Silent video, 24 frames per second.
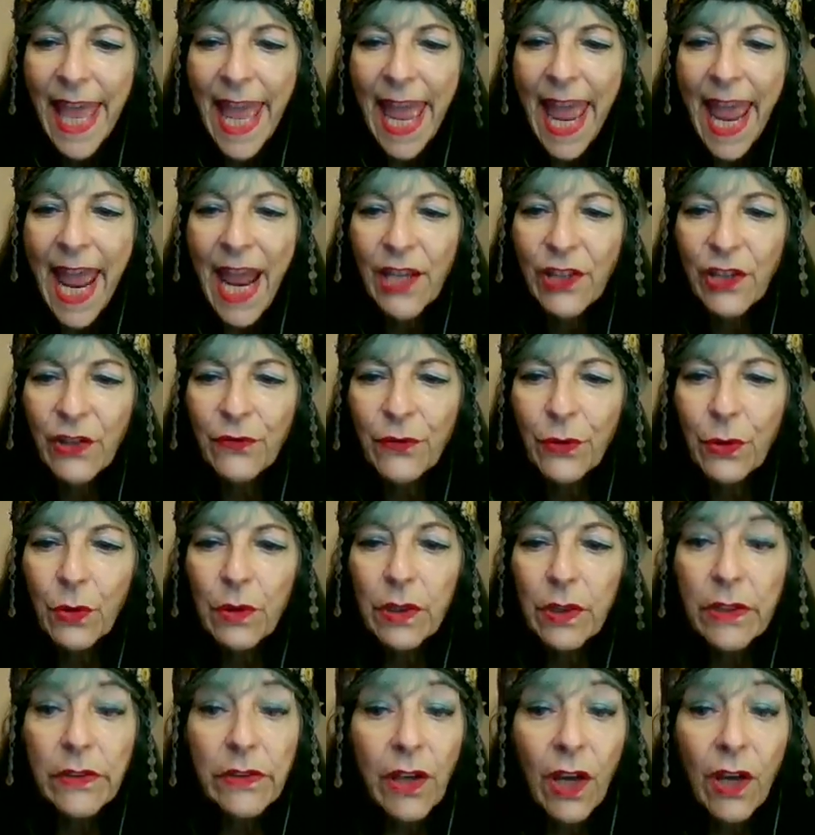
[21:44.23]
And the Fool
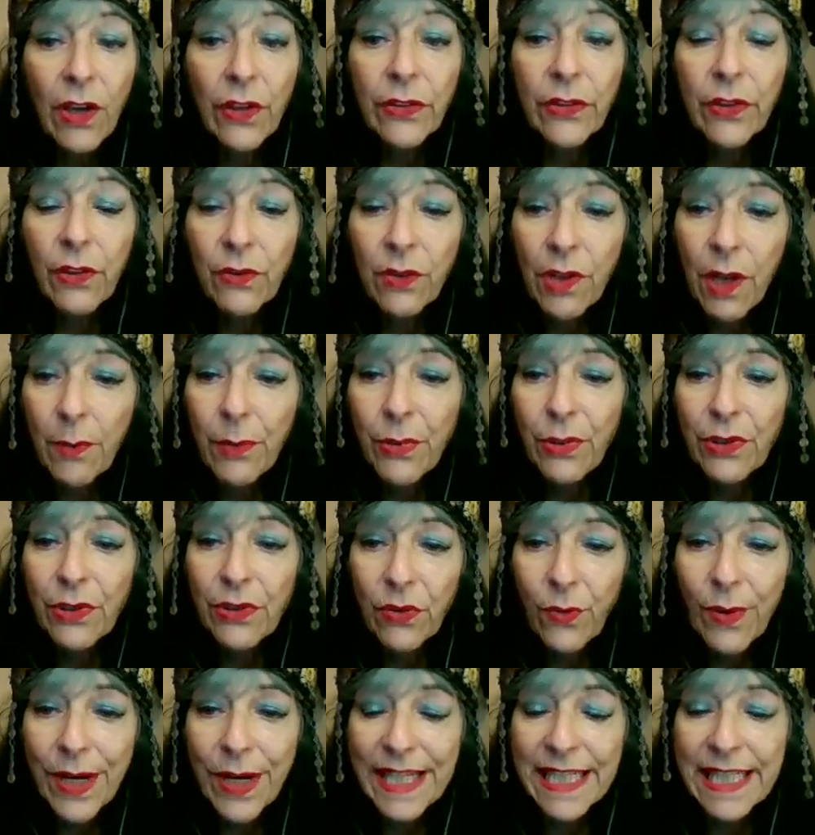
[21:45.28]
is also number
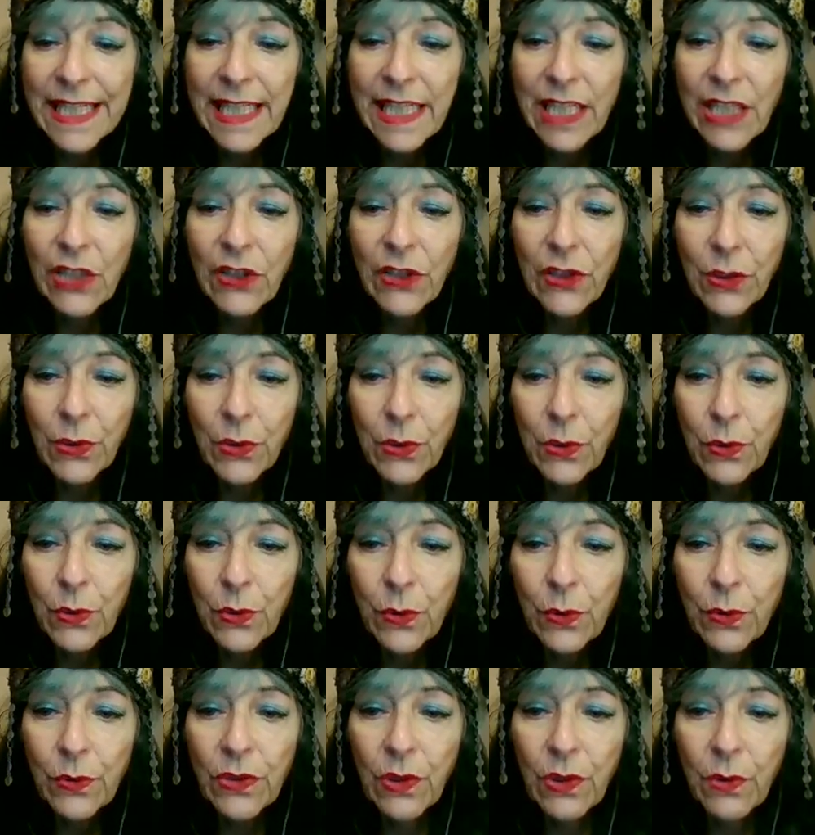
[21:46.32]

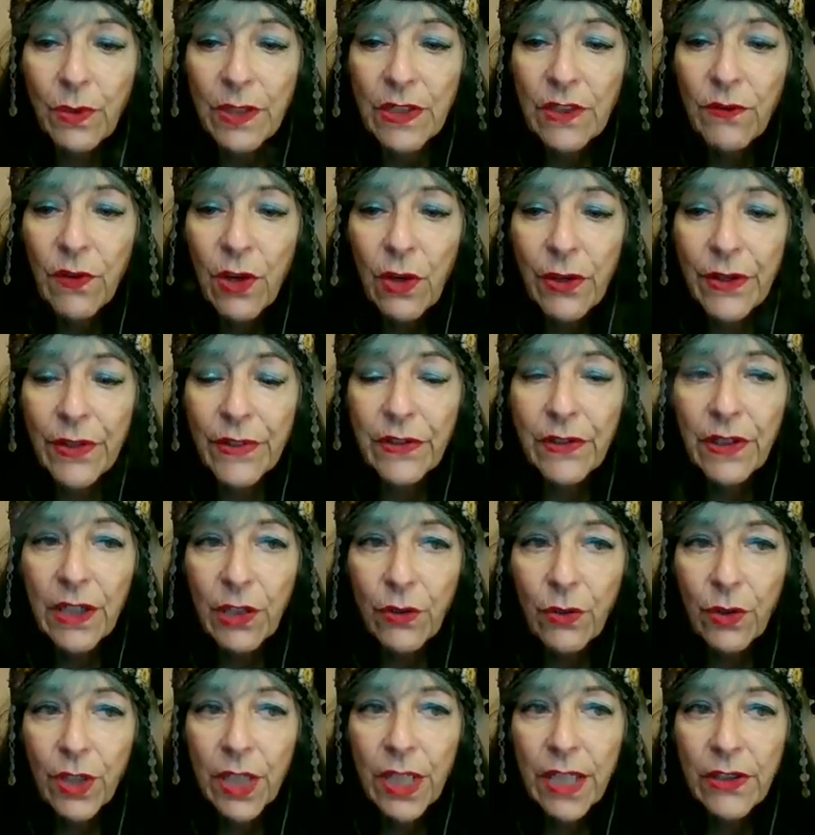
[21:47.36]
22, so it's very
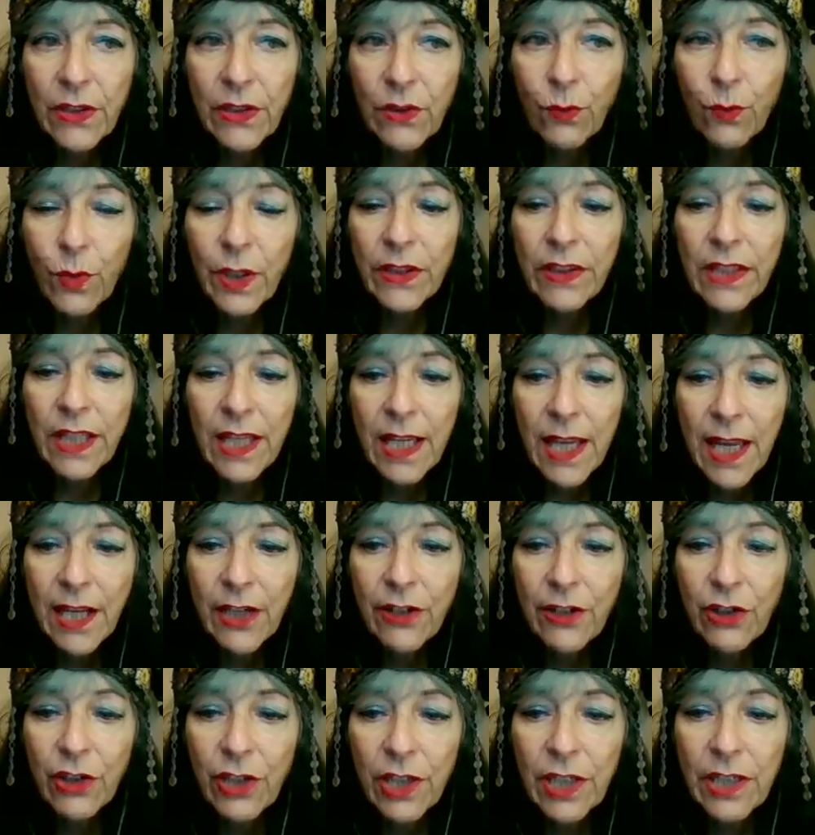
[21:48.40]
synchronous with the
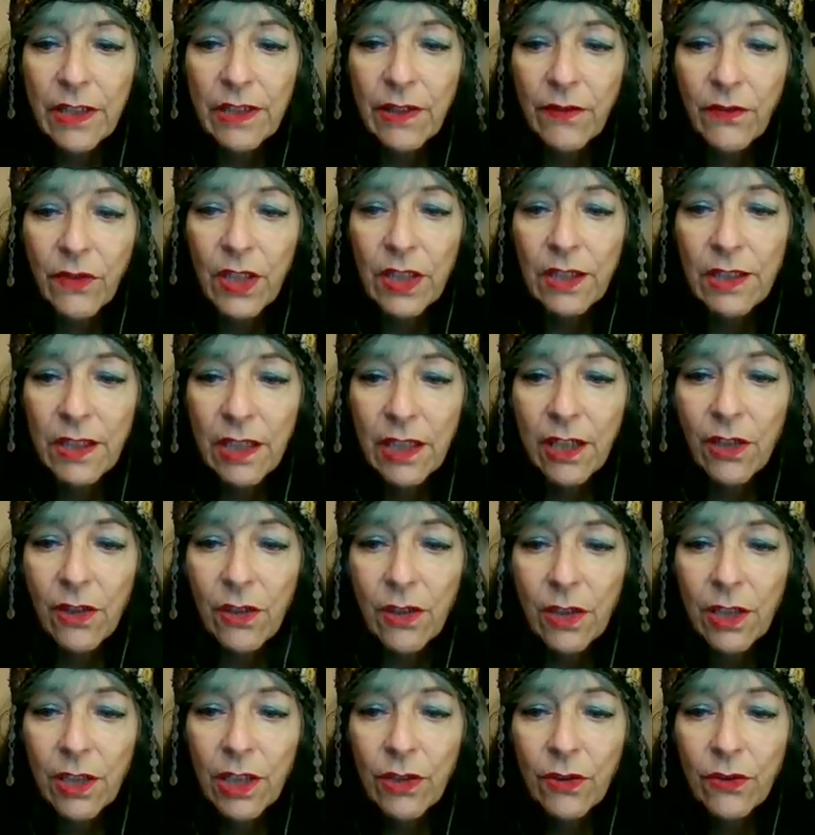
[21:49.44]
energies of this year.
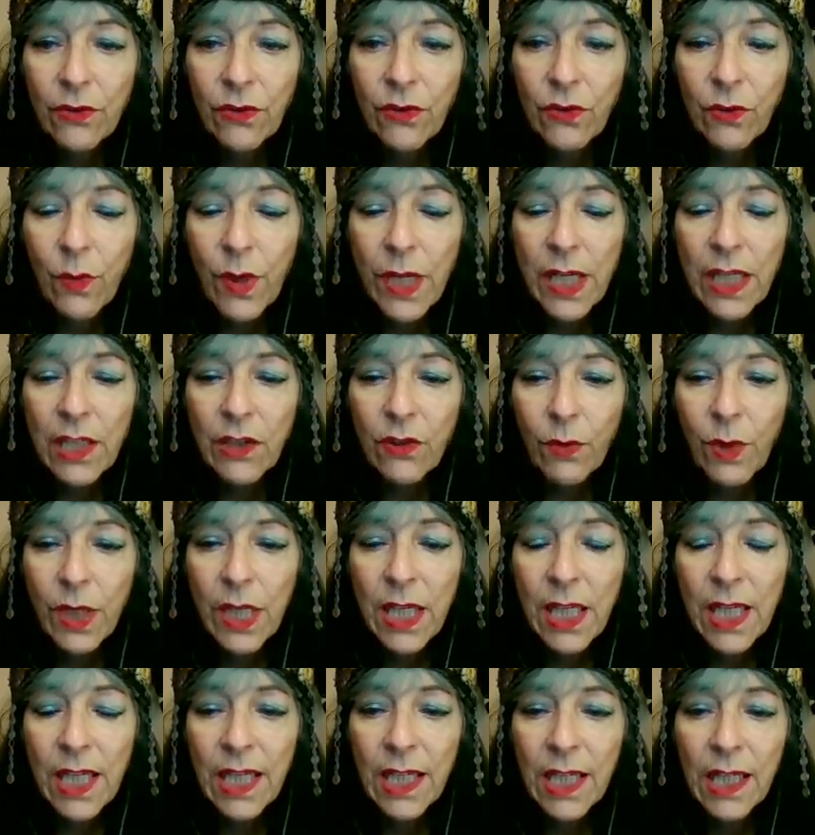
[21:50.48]

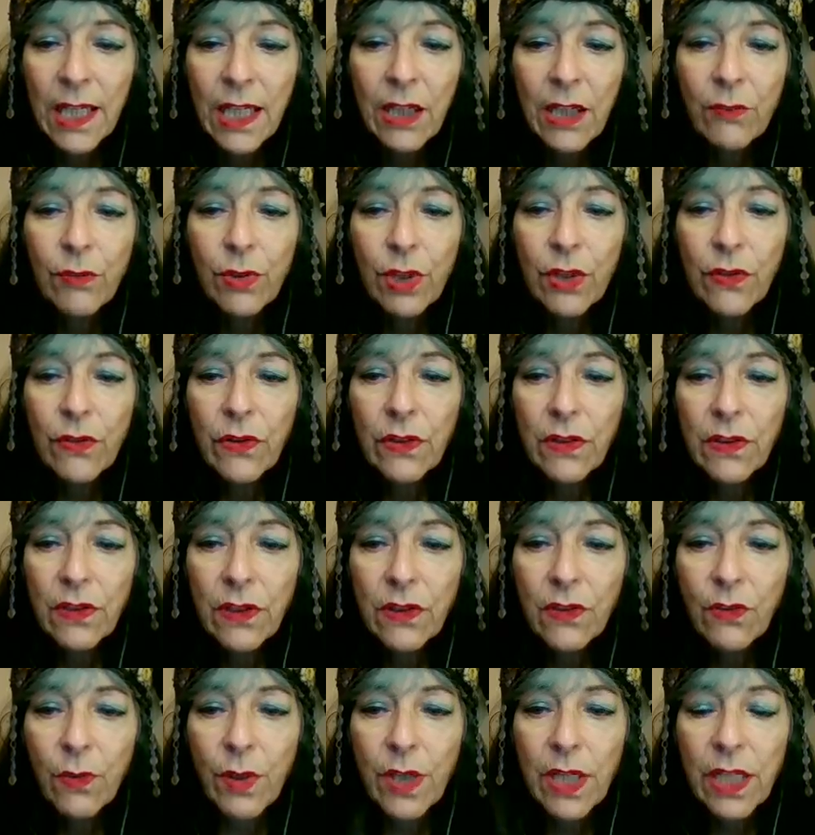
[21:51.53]
2020 reduces to
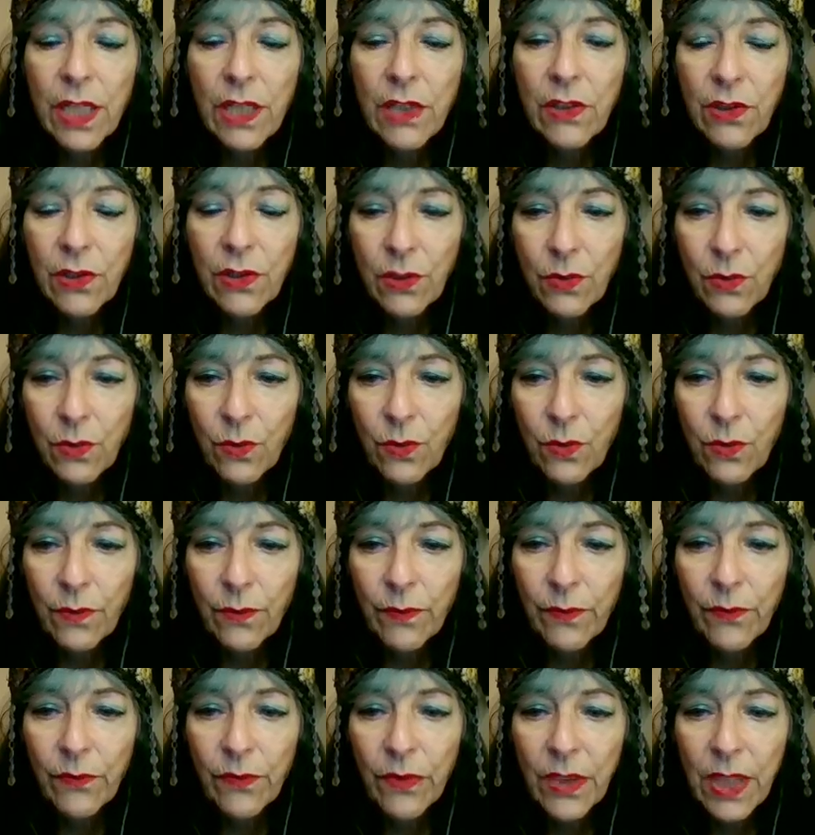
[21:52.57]
22,
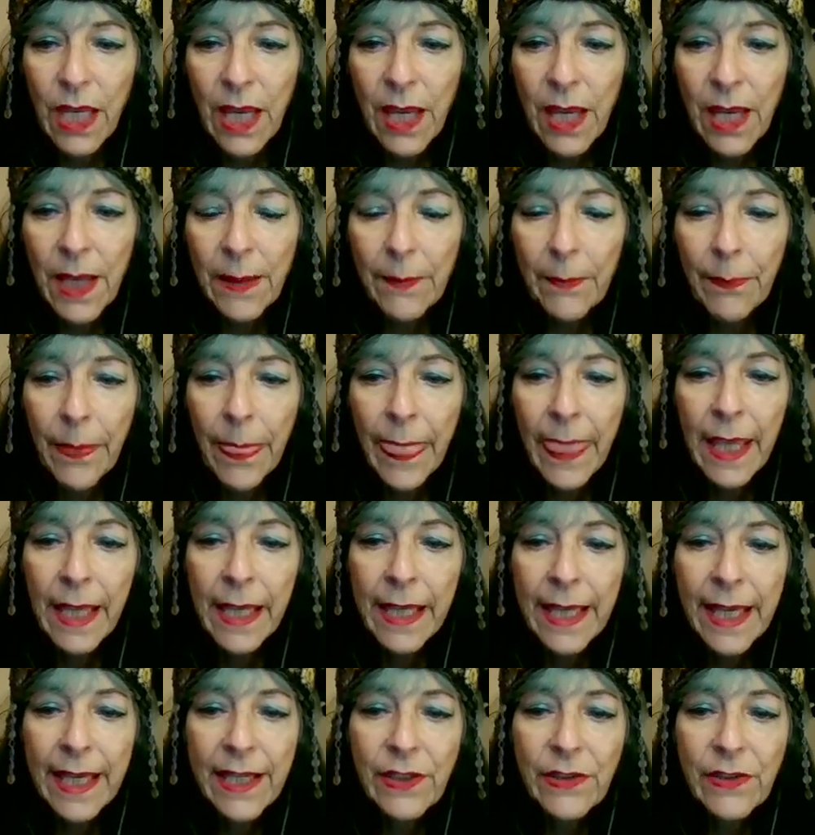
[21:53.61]
okay?
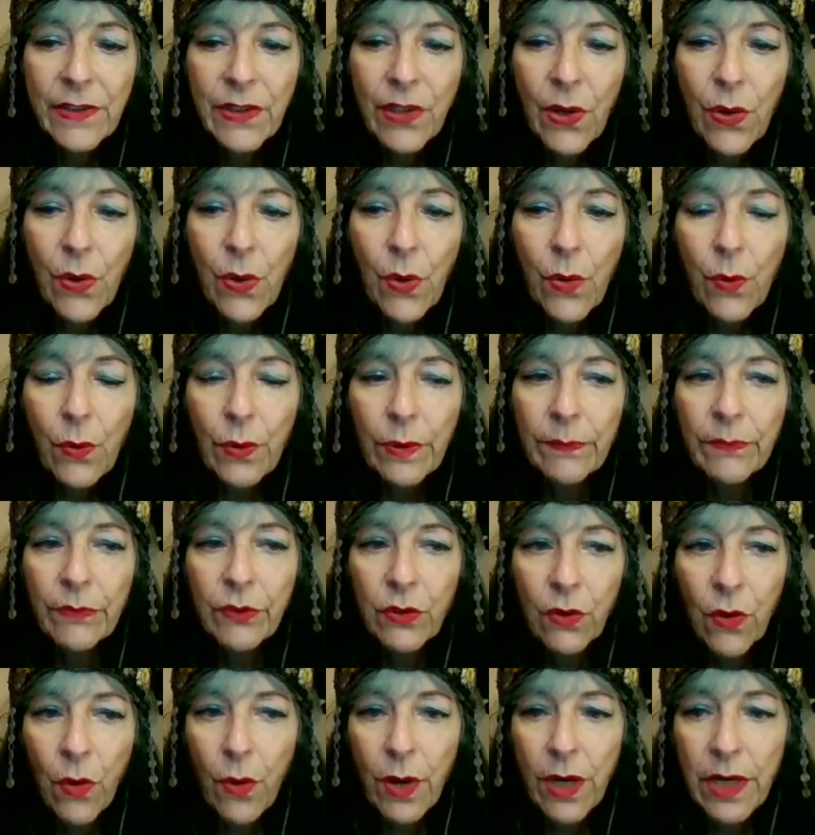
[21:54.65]
And so
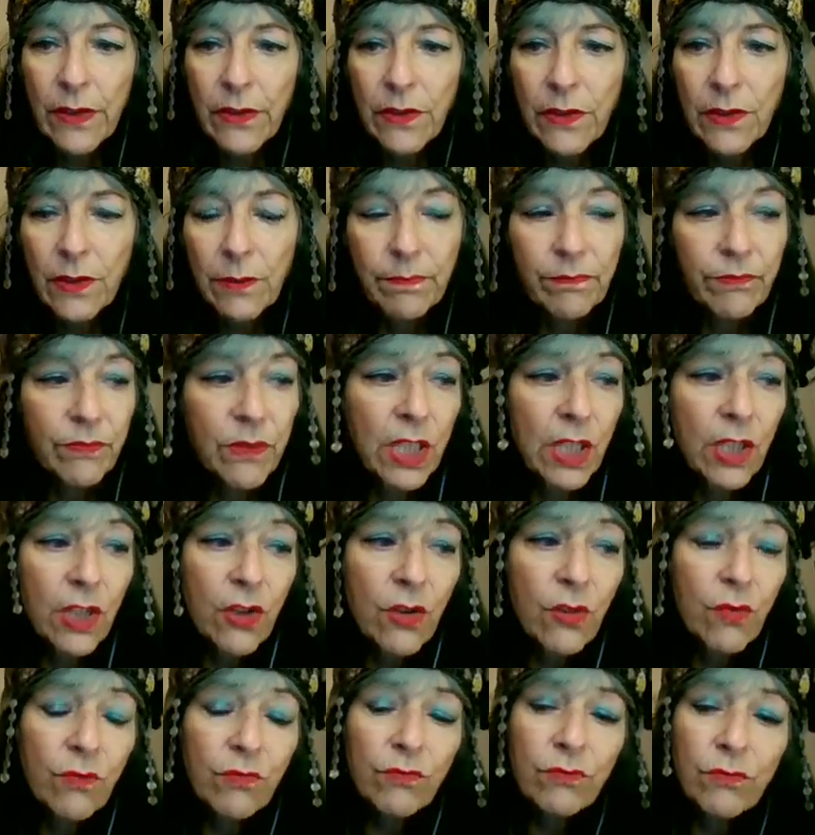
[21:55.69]
Taurus, you're
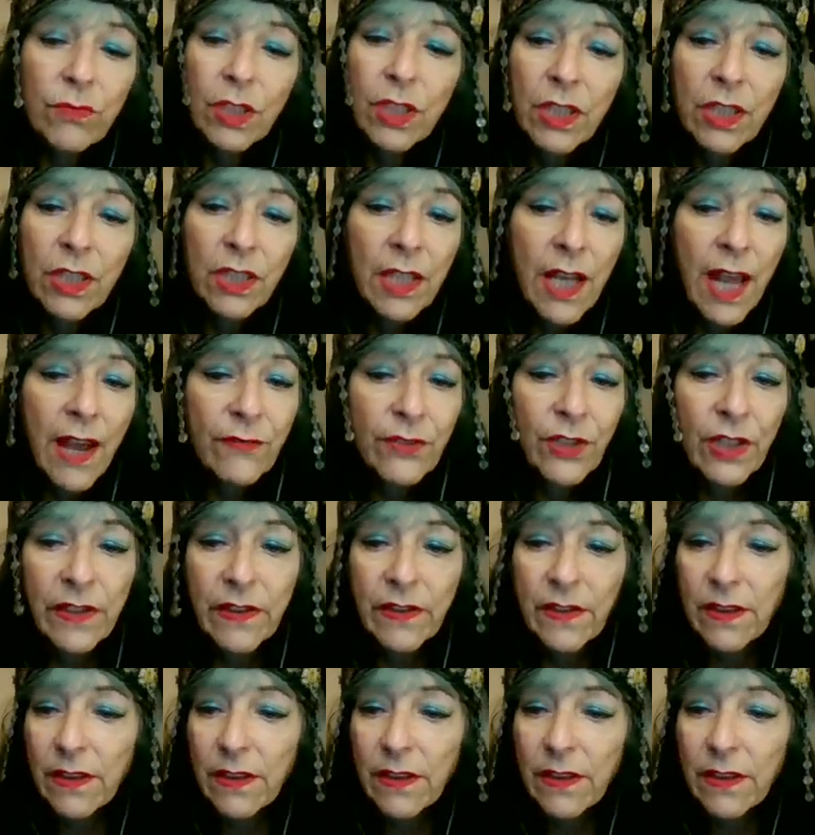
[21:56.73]
going to have to,